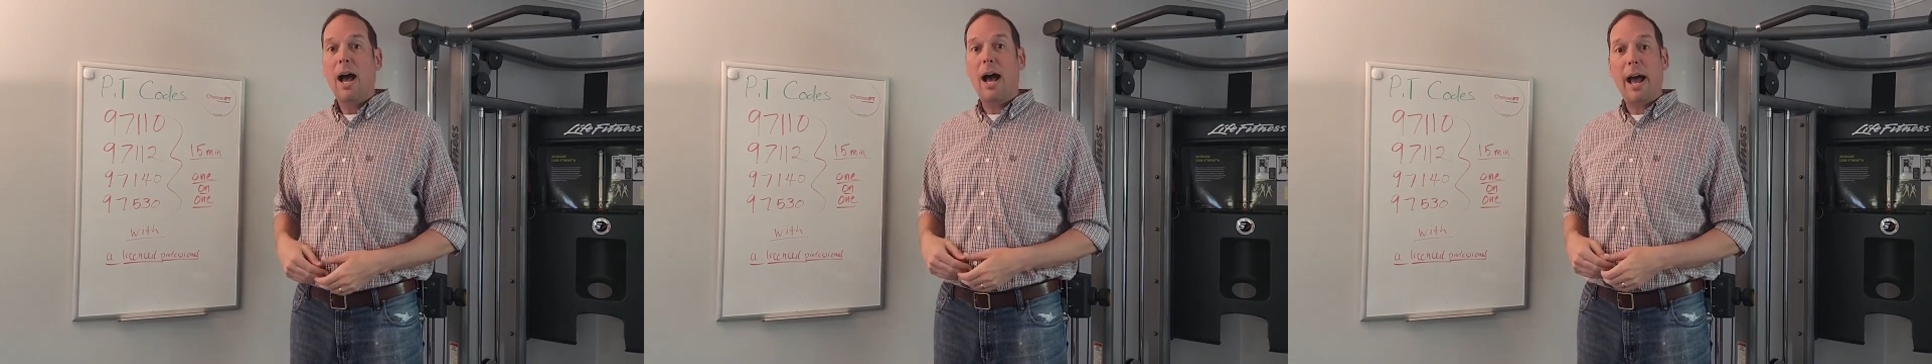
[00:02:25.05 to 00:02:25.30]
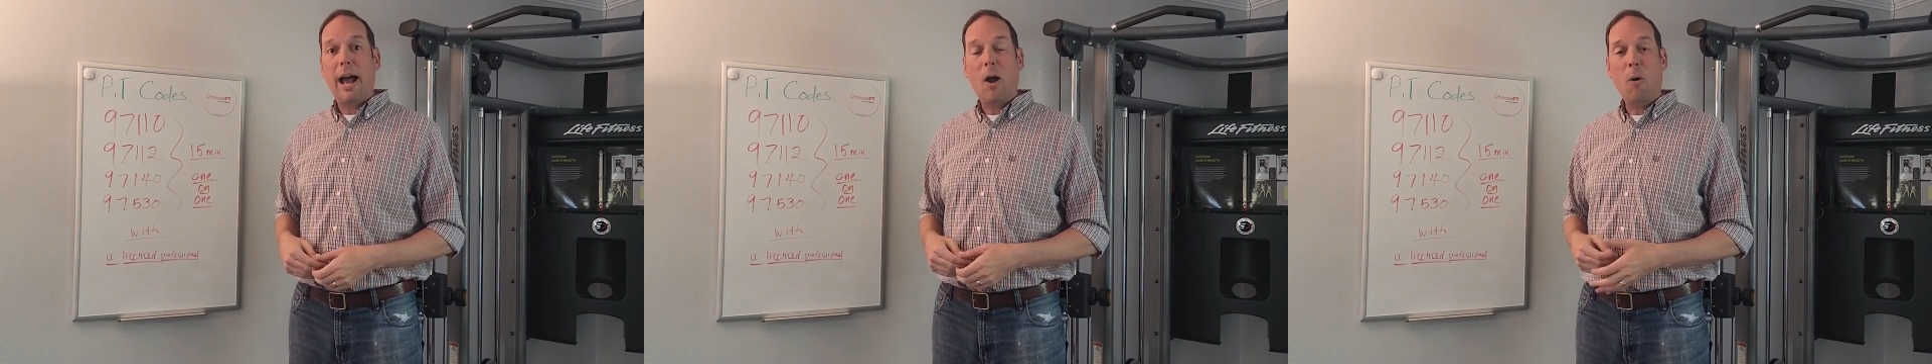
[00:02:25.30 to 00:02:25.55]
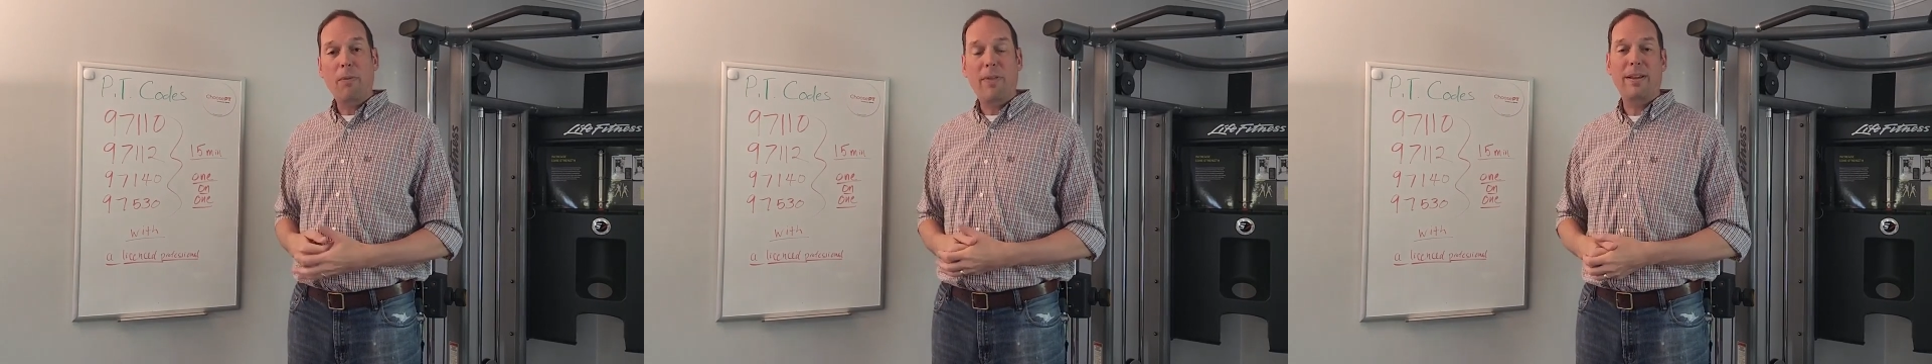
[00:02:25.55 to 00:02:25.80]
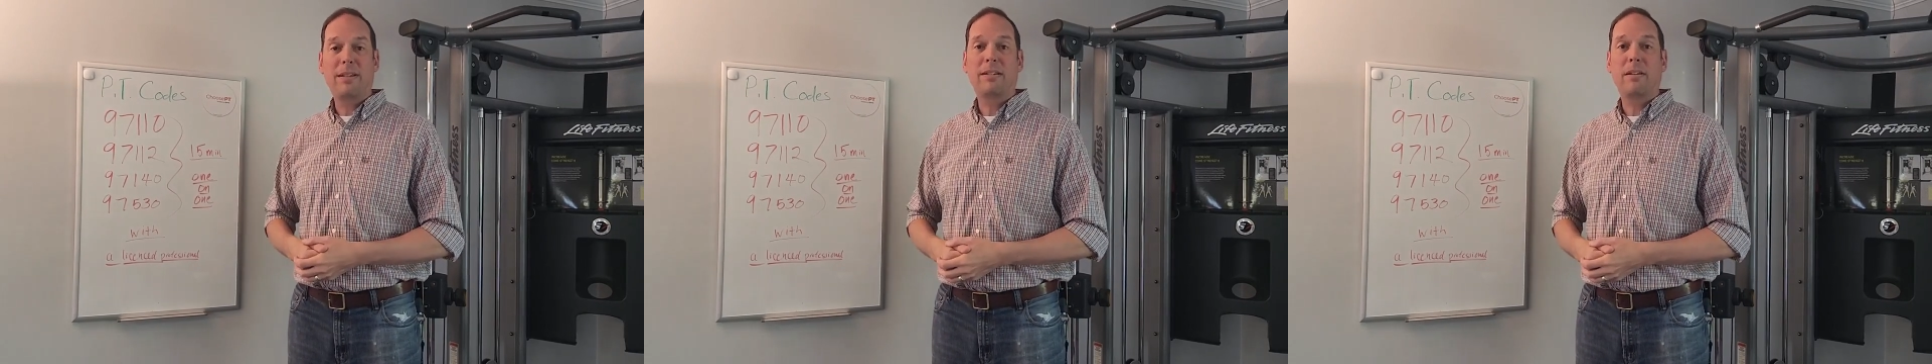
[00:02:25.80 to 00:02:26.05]
I hope that
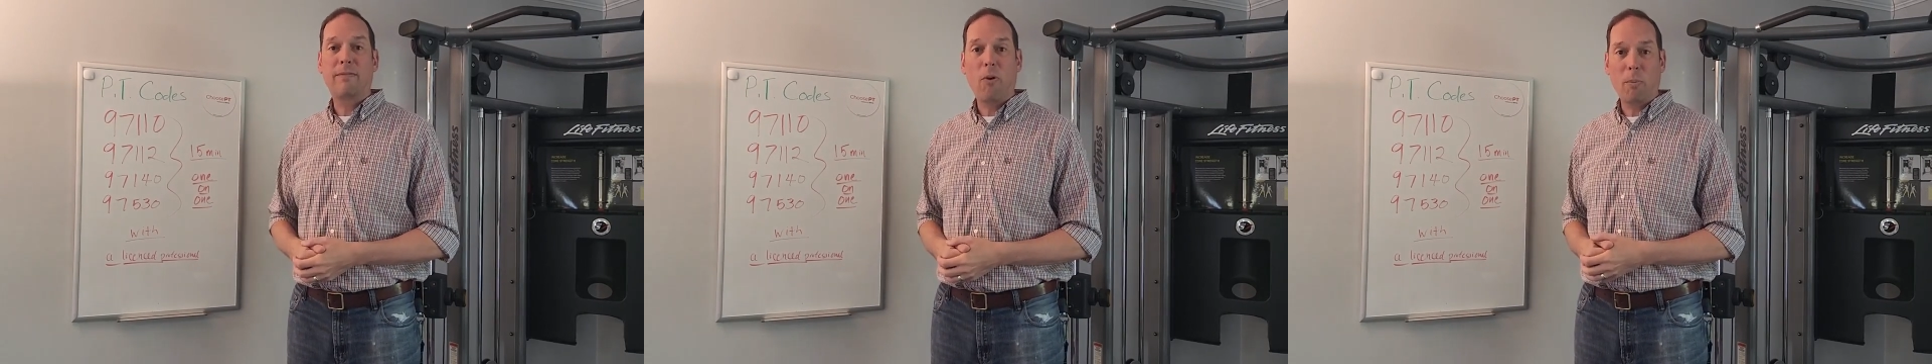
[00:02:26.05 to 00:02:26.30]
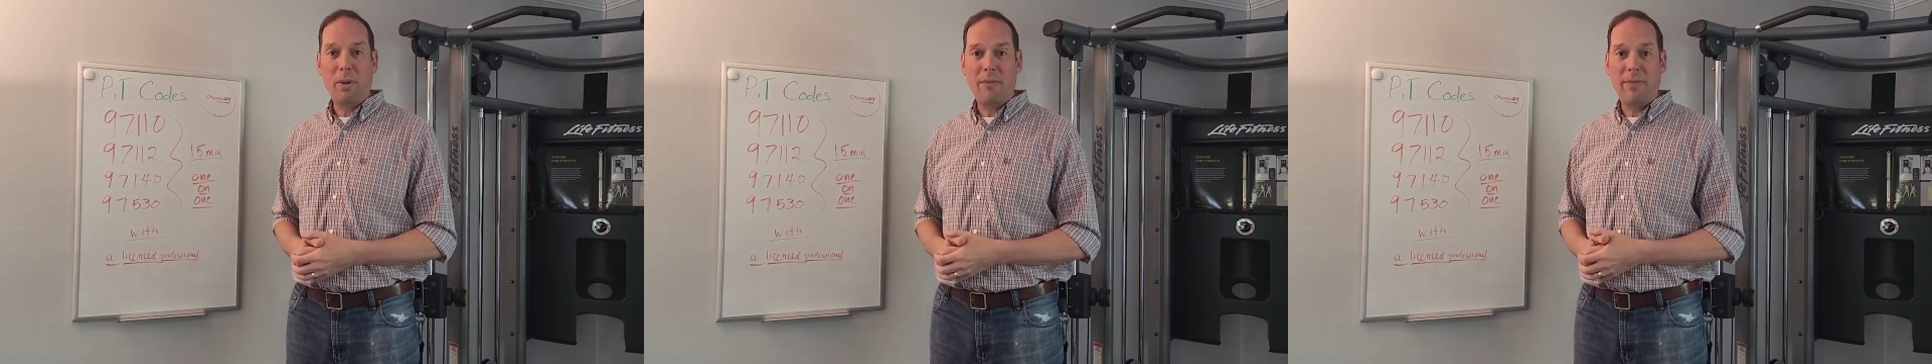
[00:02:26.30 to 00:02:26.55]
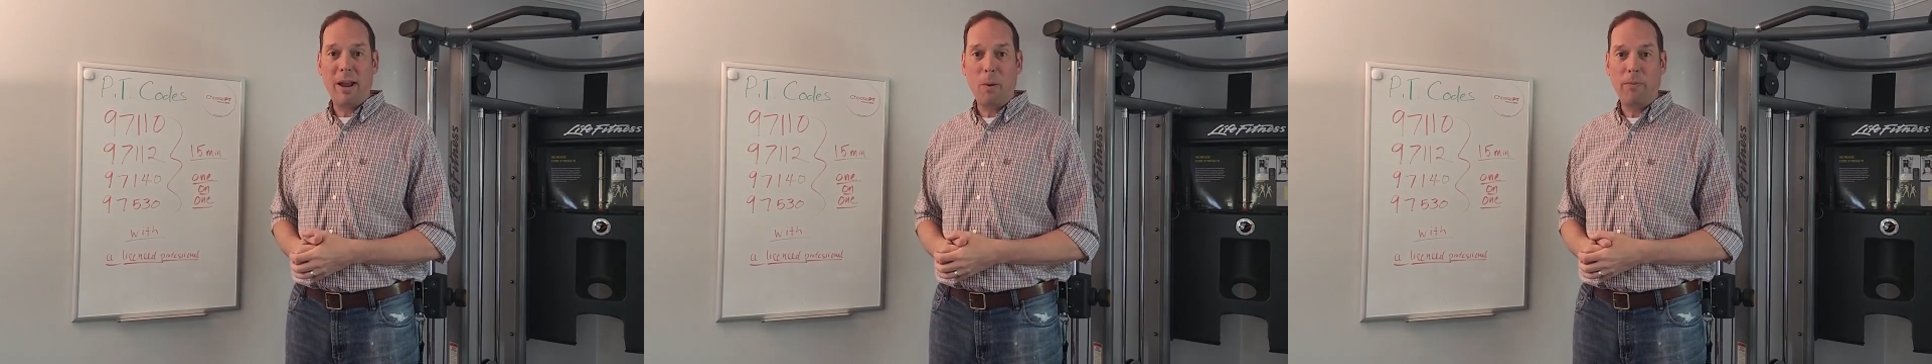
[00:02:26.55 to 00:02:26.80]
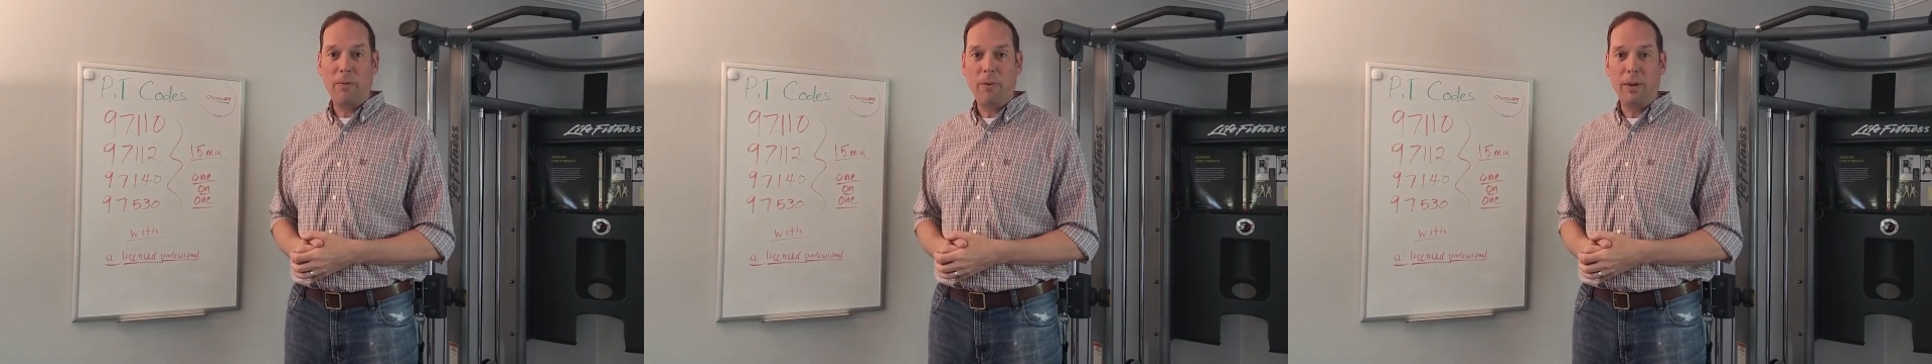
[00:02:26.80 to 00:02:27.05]
this is informative and
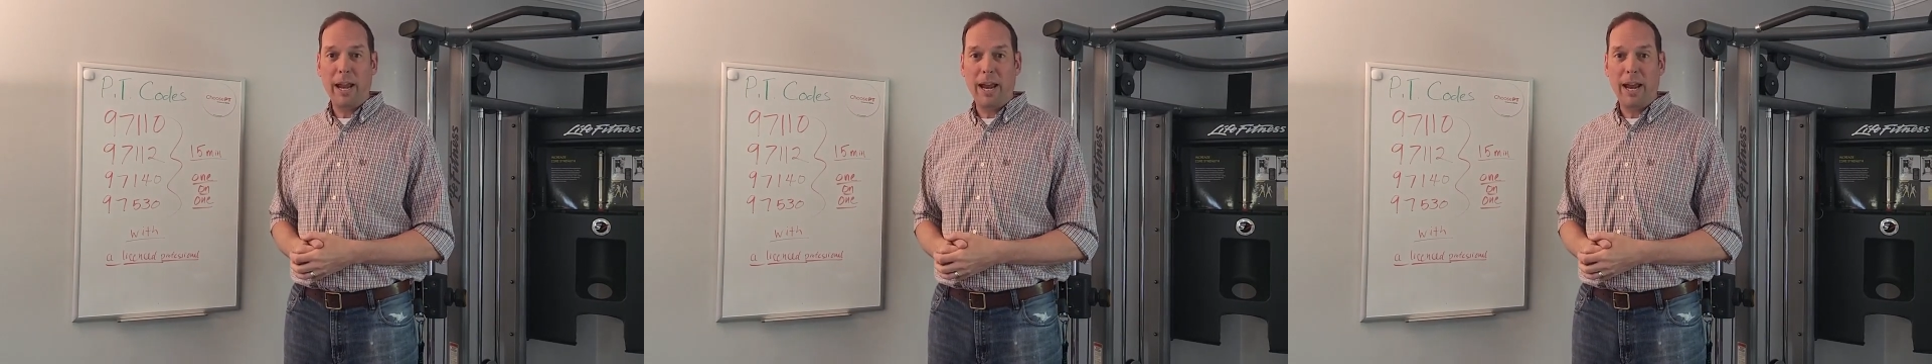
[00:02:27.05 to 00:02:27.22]
helpful